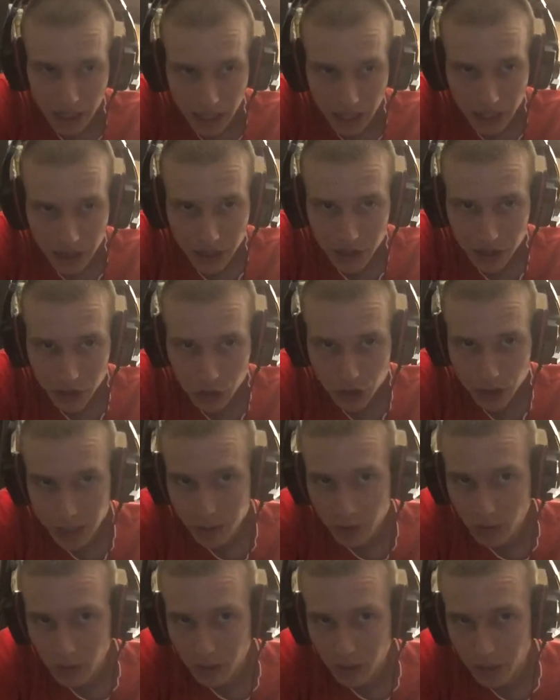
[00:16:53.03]
And then you trade
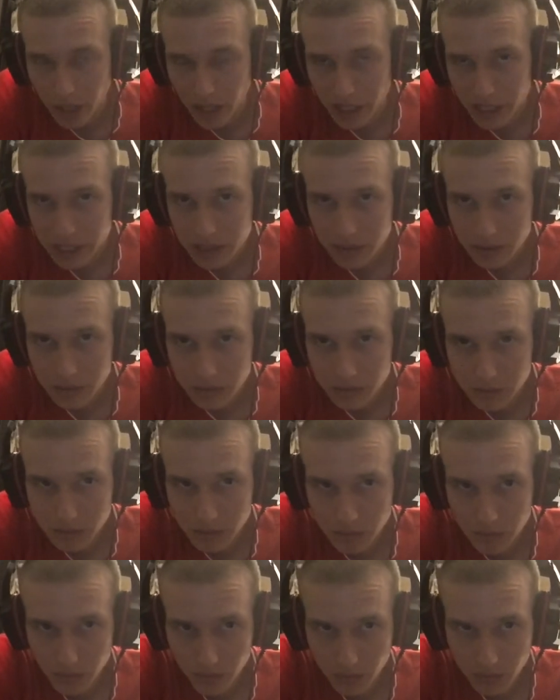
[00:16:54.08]
Mookie Betts,
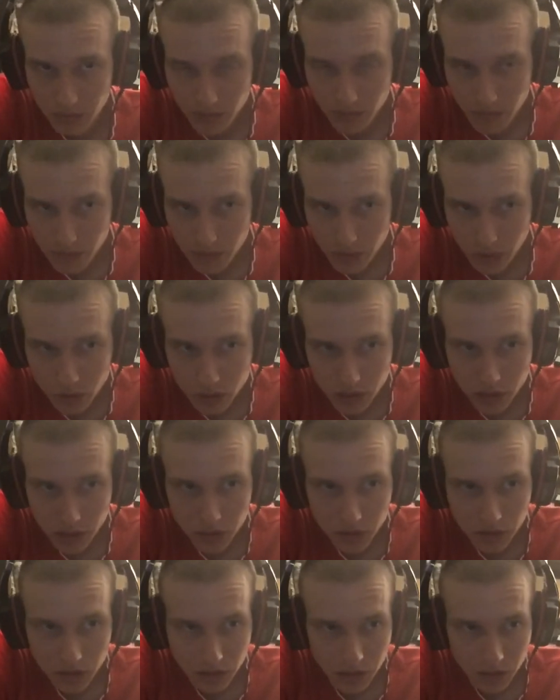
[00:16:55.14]
who is
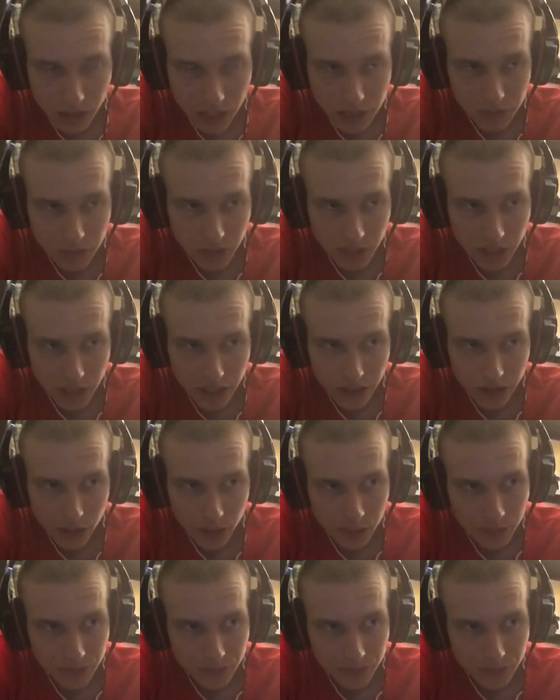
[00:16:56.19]
clearly your best player.